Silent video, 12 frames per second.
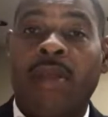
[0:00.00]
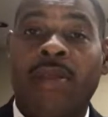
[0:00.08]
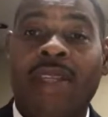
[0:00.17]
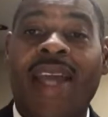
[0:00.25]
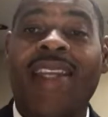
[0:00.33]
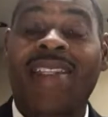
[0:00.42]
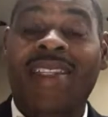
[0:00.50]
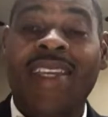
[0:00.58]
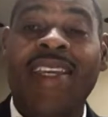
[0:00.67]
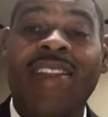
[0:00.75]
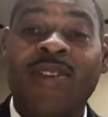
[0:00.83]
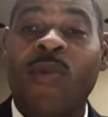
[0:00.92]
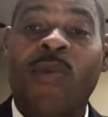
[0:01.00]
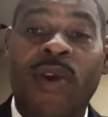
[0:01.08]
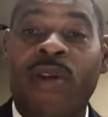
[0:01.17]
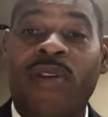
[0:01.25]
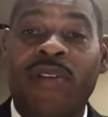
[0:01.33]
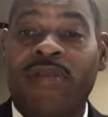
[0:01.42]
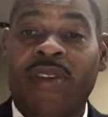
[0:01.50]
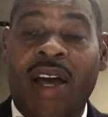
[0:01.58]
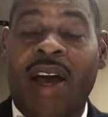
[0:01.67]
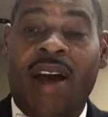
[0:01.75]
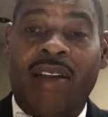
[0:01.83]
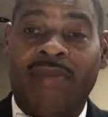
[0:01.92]
that is in the Word of
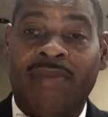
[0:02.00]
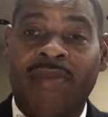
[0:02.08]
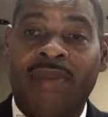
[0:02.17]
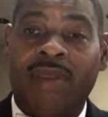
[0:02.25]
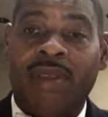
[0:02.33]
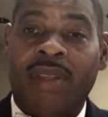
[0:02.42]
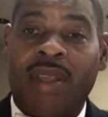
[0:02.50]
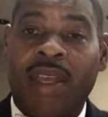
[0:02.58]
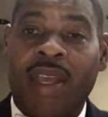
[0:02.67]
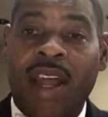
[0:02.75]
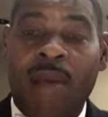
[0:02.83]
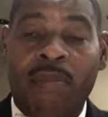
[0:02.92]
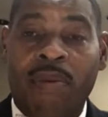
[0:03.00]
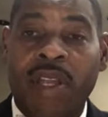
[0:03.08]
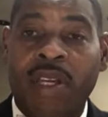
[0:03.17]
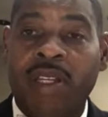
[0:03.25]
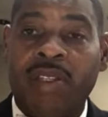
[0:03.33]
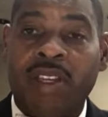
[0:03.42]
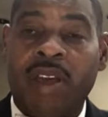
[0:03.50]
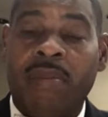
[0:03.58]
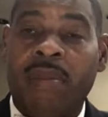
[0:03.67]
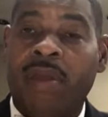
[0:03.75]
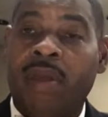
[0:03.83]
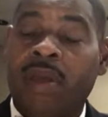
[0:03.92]
God, and I bring this up
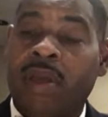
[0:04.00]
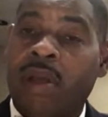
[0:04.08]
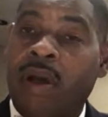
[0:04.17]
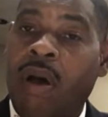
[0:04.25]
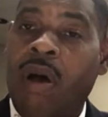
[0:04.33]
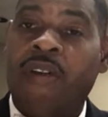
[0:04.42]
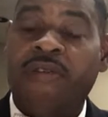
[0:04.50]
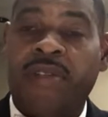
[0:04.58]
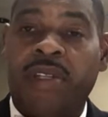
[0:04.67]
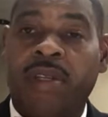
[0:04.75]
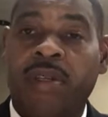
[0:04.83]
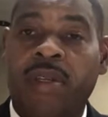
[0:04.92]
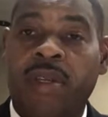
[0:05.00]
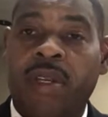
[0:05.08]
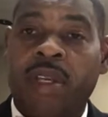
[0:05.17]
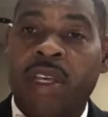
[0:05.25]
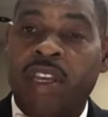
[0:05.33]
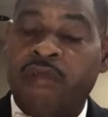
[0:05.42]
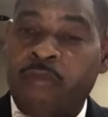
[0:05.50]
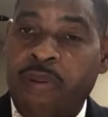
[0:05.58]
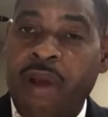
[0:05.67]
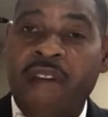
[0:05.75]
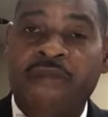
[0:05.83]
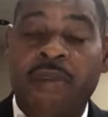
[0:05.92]
often, if
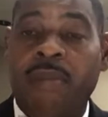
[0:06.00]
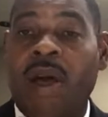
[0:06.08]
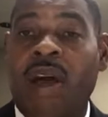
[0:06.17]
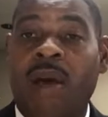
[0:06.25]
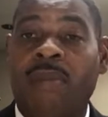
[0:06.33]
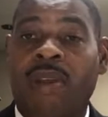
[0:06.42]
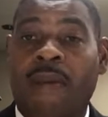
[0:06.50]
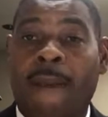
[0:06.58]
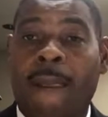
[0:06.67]
Prophet Muhammad